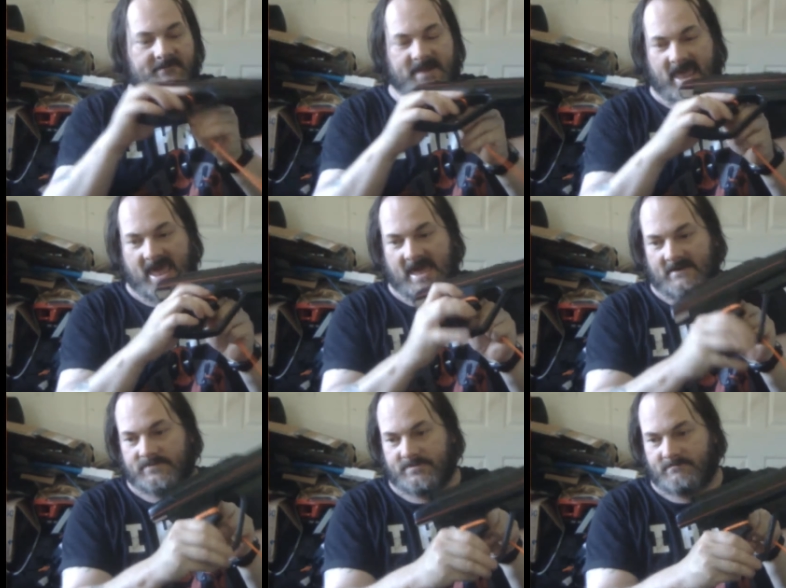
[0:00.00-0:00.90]

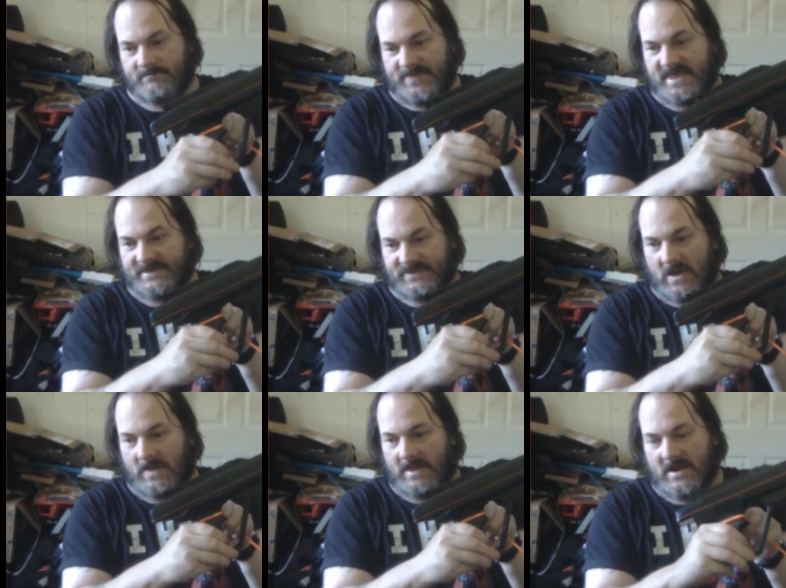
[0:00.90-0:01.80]
have this
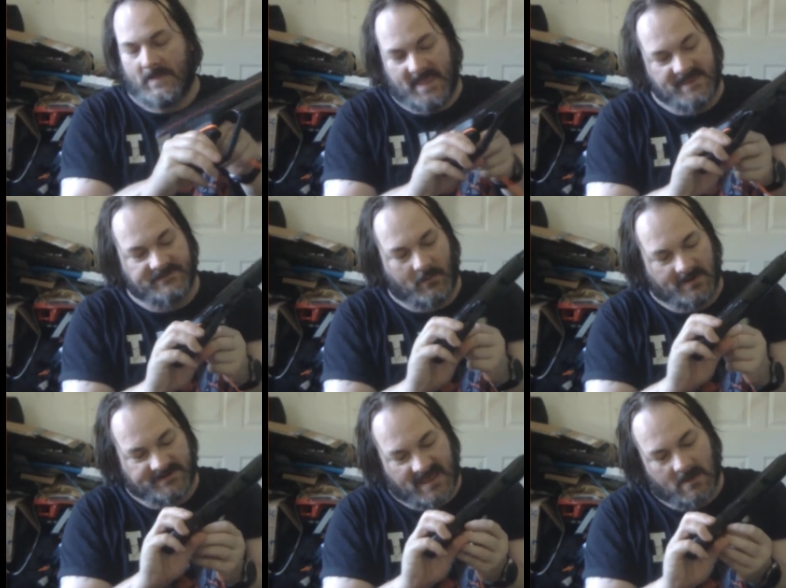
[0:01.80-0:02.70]
on there. This is
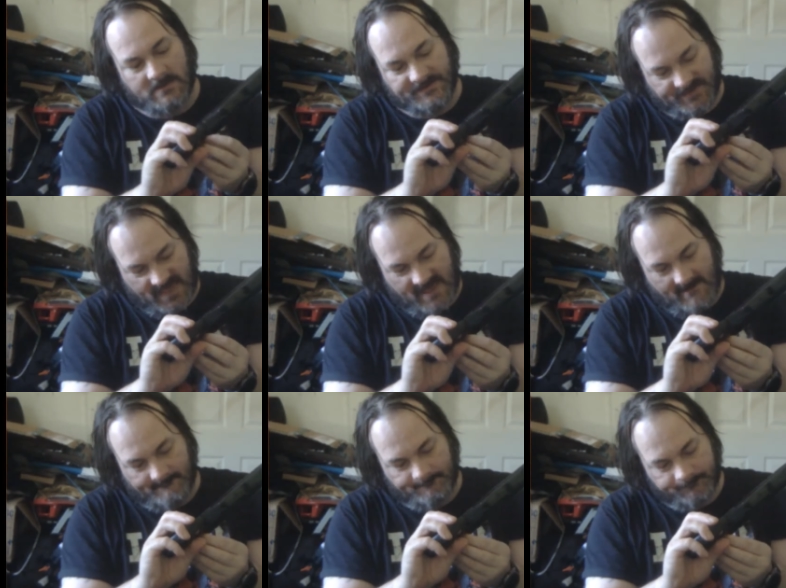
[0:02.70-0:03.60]
what tells
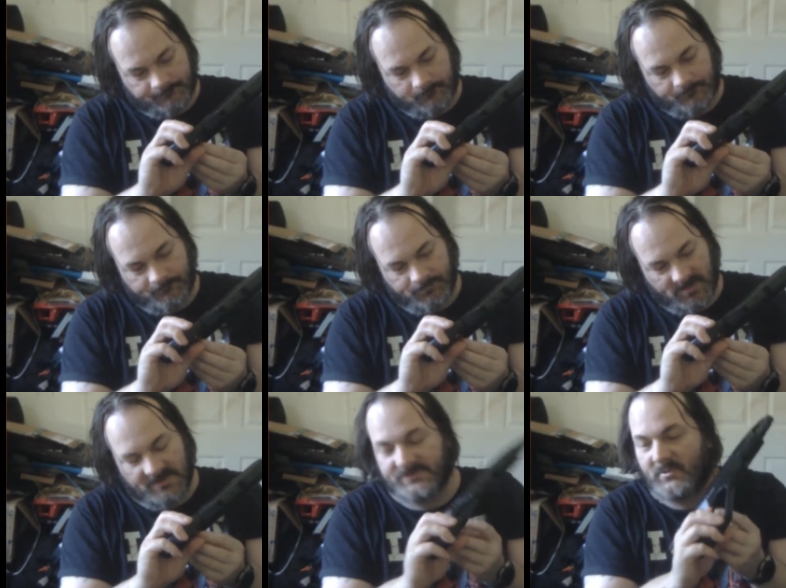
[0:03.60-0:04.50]
them
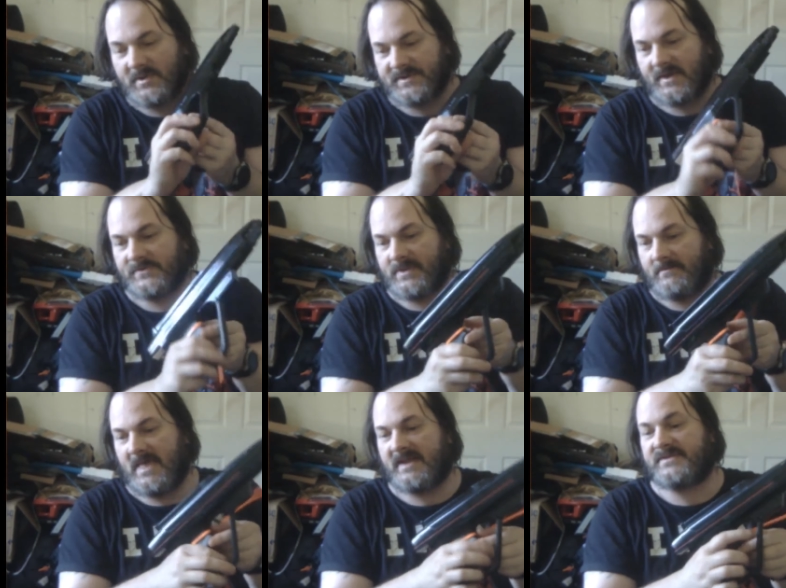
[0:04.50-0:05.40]

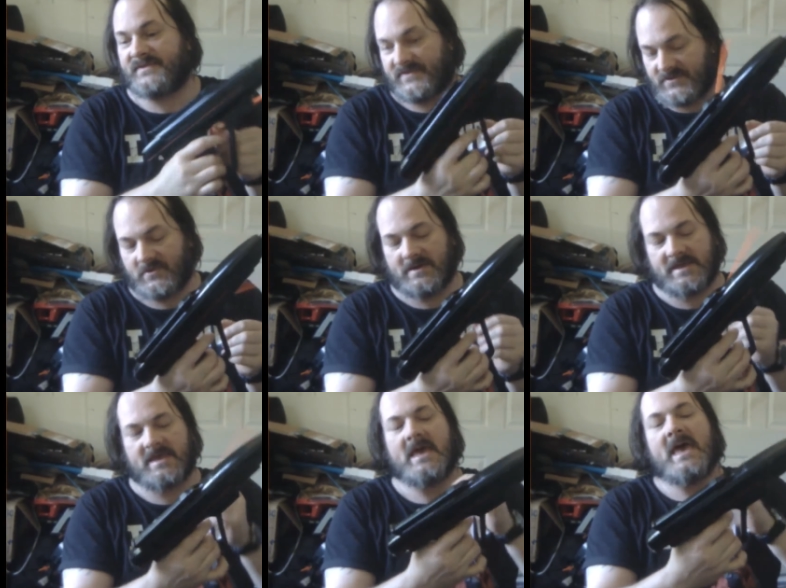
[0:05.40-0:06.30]
that
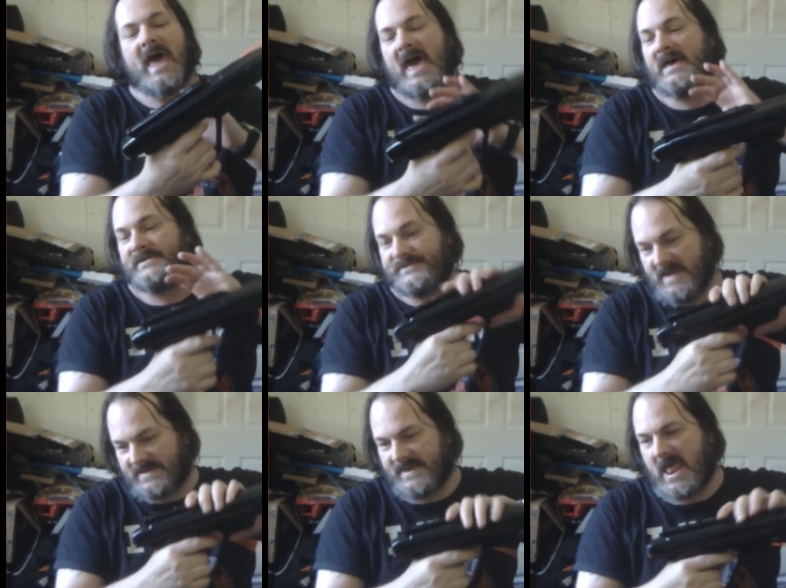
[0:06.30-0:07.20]
security has
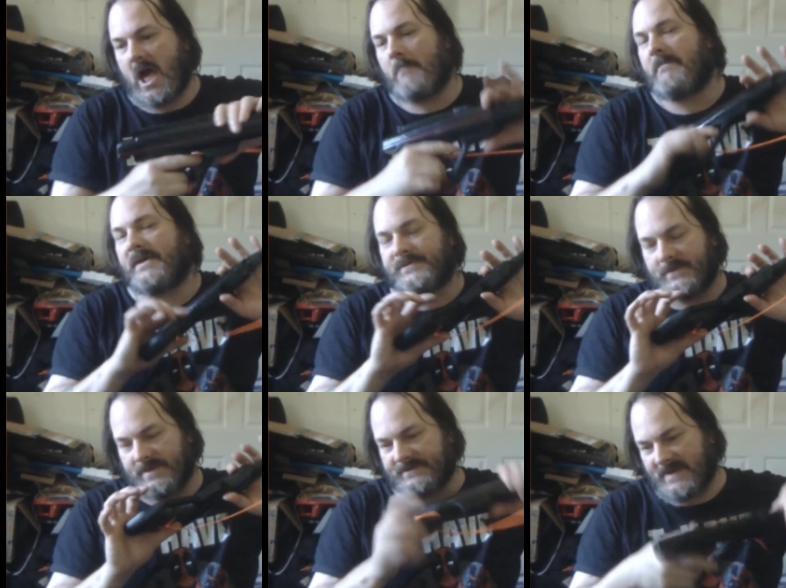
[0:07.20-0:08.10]
checked it out and make sure
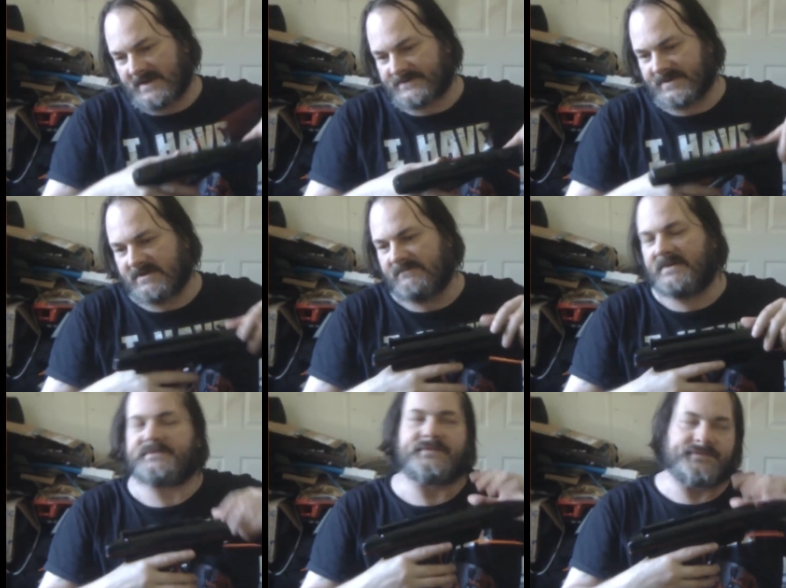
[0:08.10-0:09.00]
that it's actually
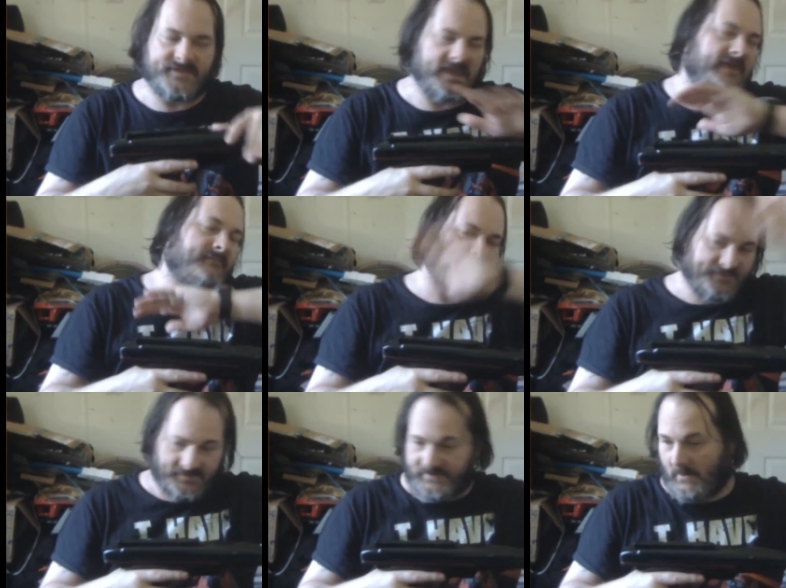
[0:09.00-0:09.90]
convention safe and
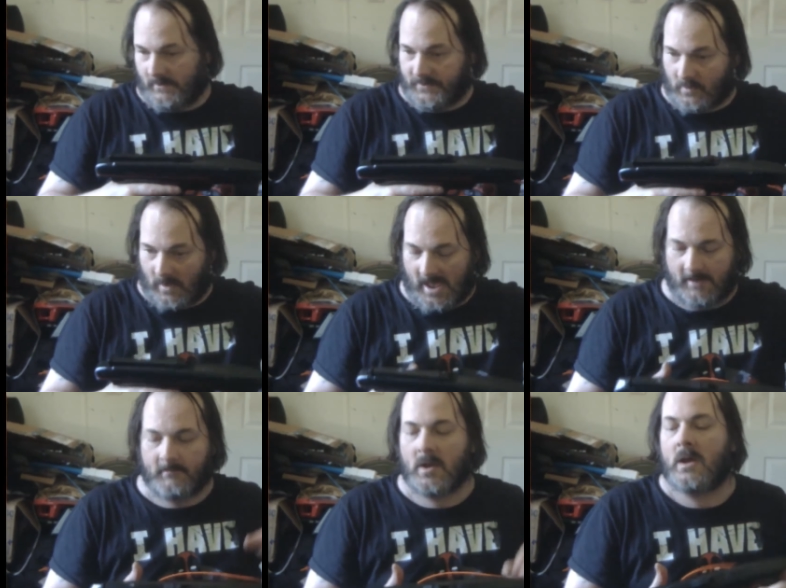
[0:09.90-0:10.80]
sent you on your way.
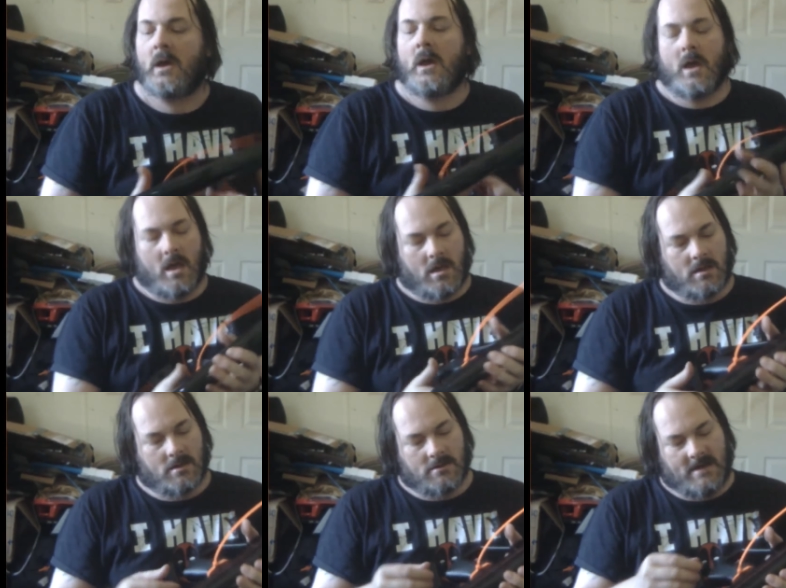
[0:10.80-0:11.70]

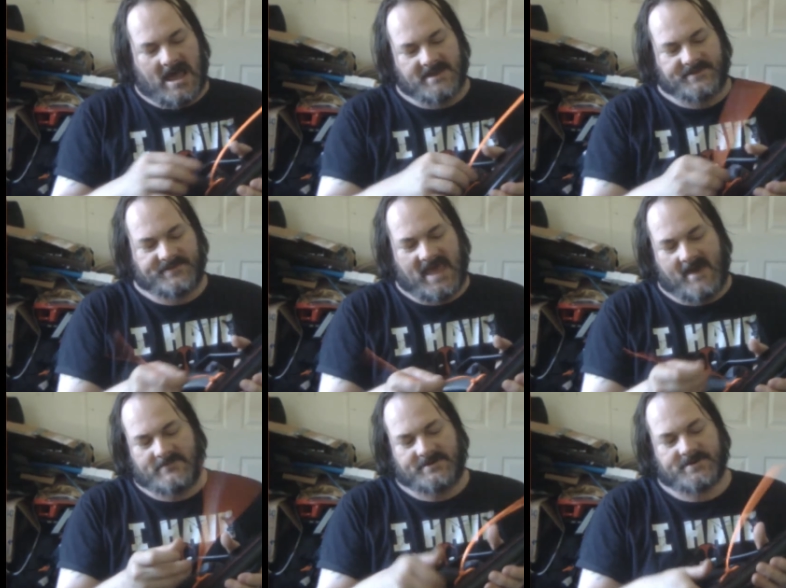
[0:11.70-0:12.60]
I just haven't,